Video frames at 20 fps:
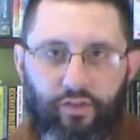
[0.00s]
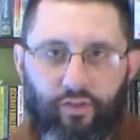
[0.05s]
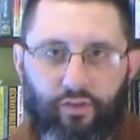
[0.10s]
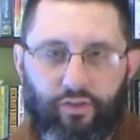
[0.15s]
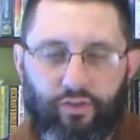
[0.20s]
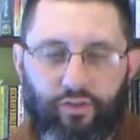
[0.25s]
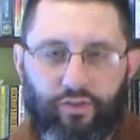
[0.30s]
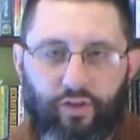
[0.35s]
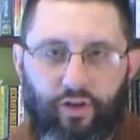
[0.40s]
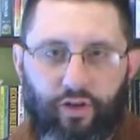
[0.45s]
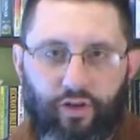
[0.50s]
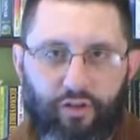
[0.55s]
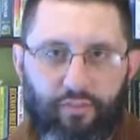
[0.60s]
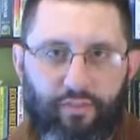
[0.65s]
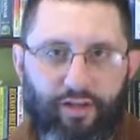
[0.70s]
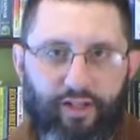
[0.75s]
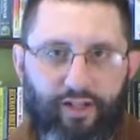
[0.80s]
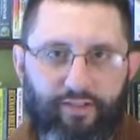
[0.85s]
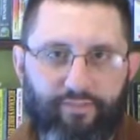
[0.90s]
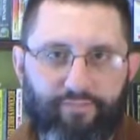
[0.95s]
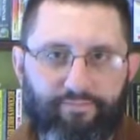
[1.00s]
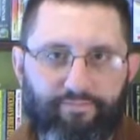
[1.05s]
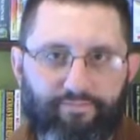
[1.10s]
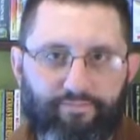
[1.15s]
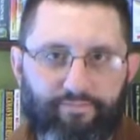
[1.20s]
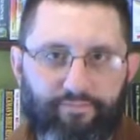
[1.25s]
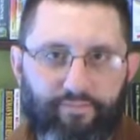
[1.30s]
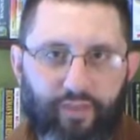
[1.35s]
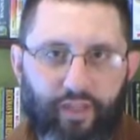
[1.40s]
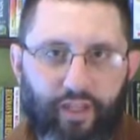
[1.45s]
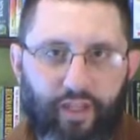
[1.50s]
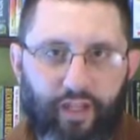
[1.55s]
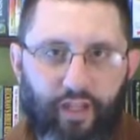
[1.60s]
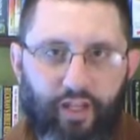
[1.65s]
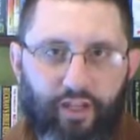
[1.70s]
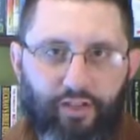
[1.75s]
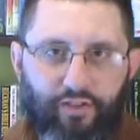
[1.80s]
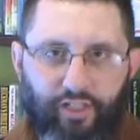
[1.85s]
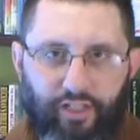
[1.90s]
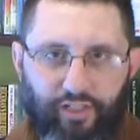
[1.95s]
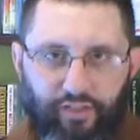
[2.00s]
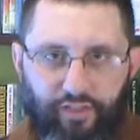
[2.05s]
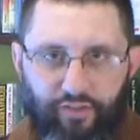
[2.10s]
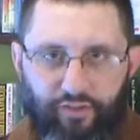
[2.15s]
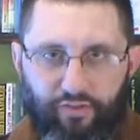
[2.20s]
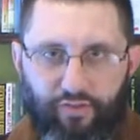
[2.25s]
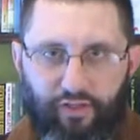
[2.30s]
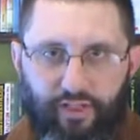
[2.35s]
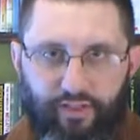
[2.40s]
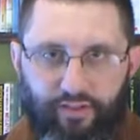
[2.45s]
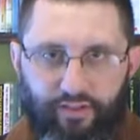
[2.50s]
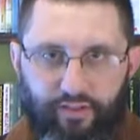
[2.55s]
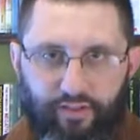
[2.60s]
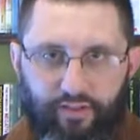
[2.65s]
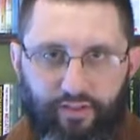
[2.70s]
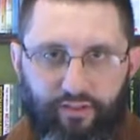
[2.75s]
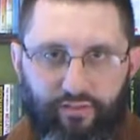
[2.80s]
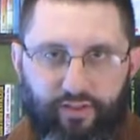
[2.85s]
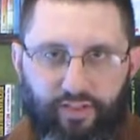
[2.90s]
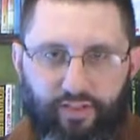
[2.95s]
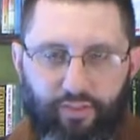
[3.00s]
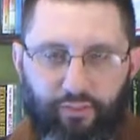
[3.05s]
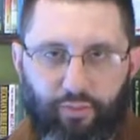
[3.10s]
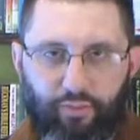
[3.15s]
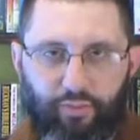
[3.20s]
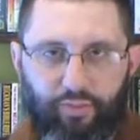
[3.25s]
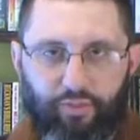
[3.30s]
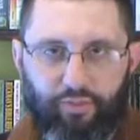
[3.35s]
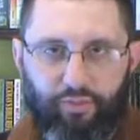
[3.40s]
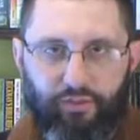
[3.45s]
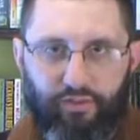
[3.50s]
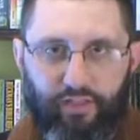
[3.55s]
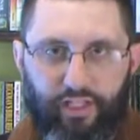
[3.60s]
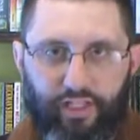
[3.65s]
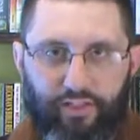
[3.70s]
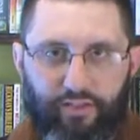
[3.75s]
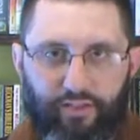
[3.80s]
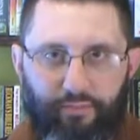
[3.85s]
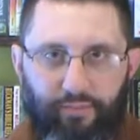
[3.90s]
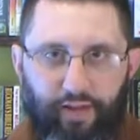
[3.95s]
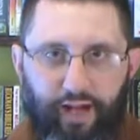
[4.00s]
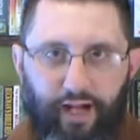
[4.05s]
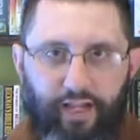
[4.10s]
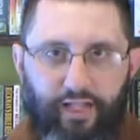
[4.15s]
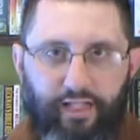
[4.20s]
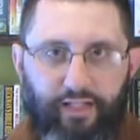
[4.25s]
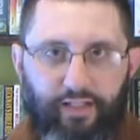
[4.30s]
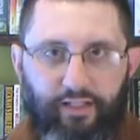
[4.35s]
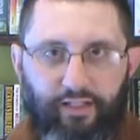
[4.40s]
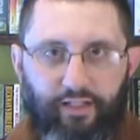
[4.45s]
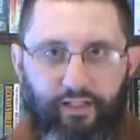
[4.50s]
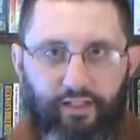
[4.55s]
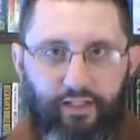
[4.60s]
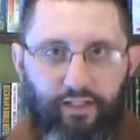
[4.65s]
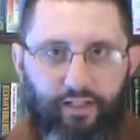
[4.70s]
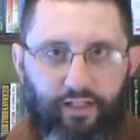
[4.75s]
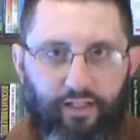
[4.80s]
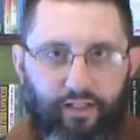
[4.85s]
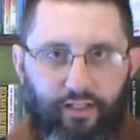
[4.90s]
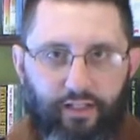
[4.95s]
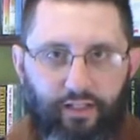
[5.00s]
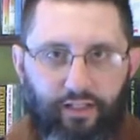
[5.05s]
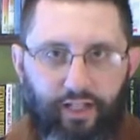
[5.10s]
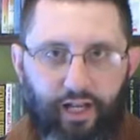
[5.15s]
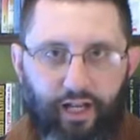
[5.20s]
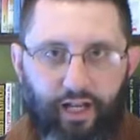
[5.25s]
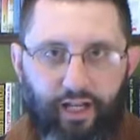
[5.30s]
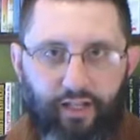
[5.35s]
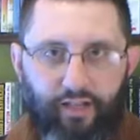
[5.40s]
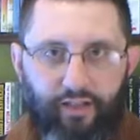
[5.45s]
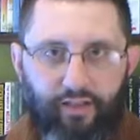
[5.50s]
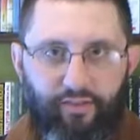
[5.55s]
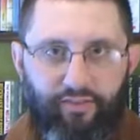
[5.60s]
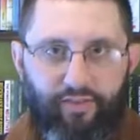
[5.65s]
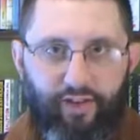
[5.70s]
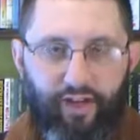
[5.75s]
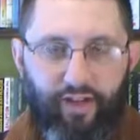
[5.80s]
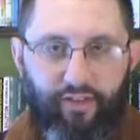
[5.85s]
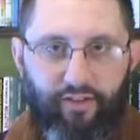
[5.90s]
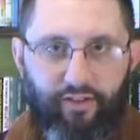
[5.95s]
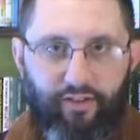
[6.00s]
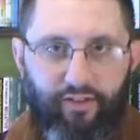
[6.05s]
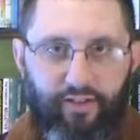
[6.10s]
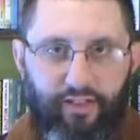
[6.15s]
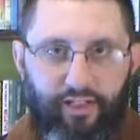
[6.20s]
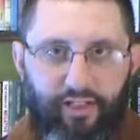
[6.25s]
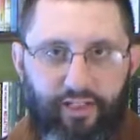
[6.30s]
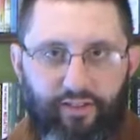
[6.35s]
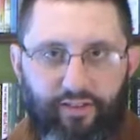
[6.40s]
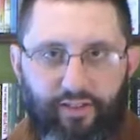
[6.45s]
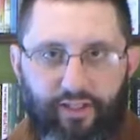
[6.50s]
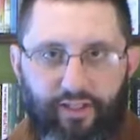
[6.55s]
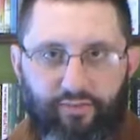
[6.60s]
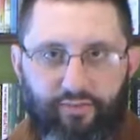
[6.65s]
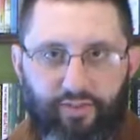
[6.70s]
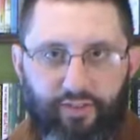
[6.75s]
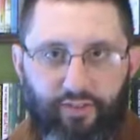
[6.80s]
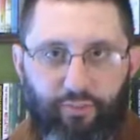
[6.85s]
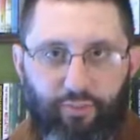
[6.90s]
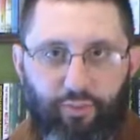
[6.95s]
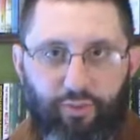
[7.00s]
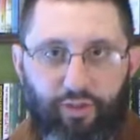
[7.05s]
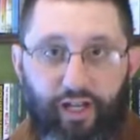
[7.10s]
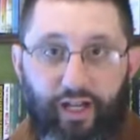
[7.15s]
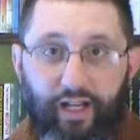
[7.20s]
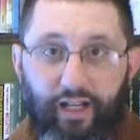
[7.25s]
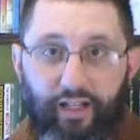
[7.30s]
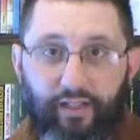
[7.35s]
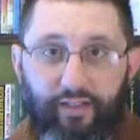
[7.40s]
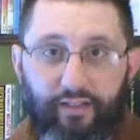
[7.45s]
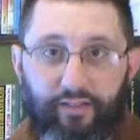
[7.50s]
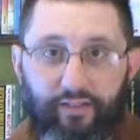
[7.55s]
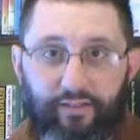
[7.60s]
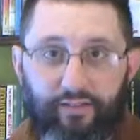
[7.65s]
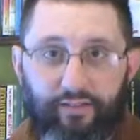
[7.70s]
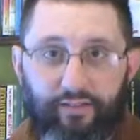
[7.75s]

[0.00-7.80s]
Who is it talking about? Jesus Christ is the visible, He's the body. God, the Father, is the invisible God.